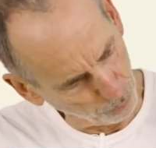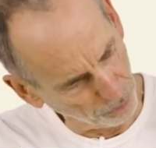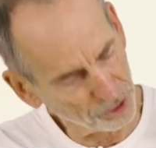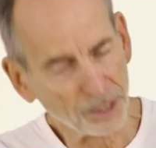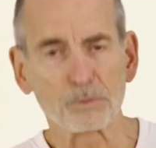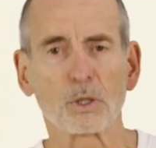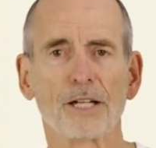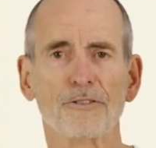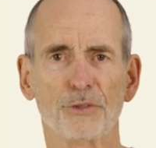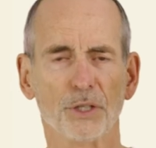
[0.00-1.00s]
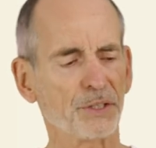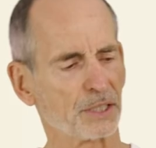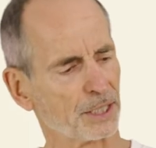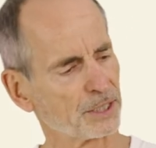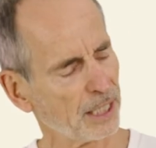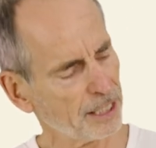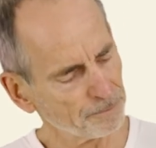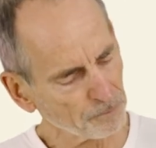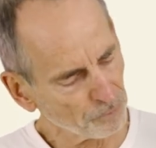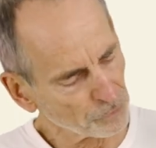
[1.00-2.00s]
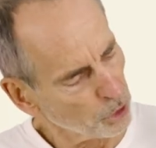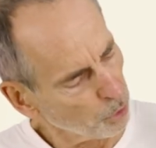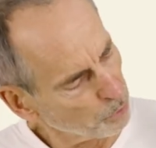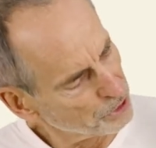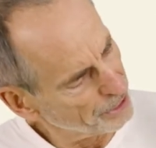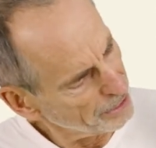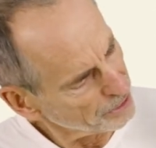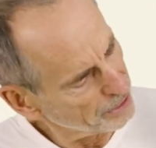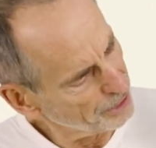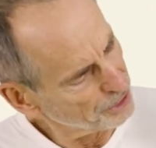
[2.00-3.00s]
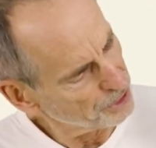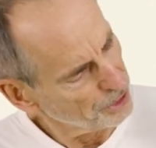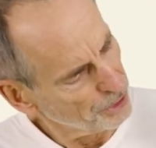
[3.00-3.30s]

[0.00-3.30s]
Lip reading: it. Additionally, there is a 4th segment that reaches beyond the hip joint,